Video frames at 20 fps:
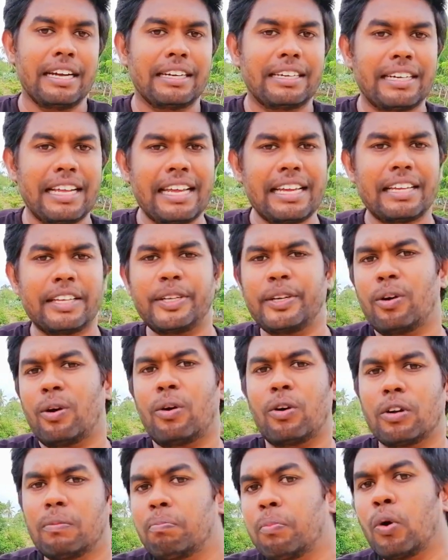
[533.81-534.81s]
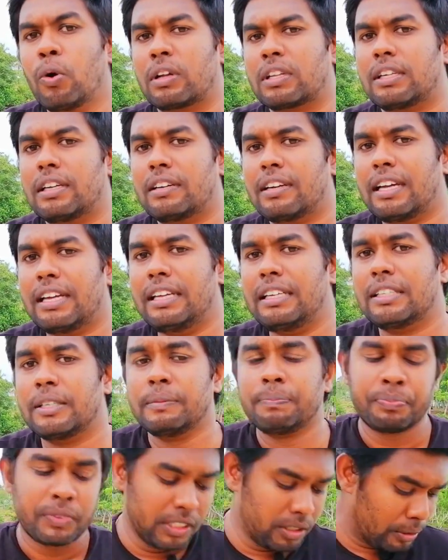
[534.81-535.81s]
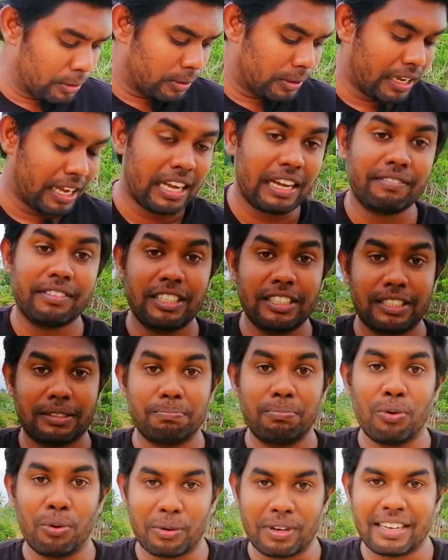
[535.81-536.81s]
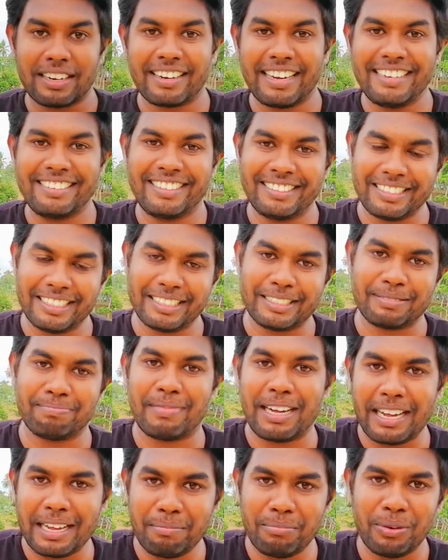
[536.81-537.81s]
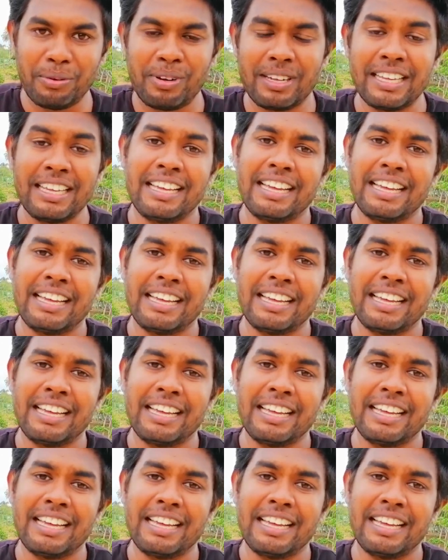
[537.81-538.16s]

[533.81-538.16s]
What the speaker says: Take your own book, right? You don't have this book, right? This is my book.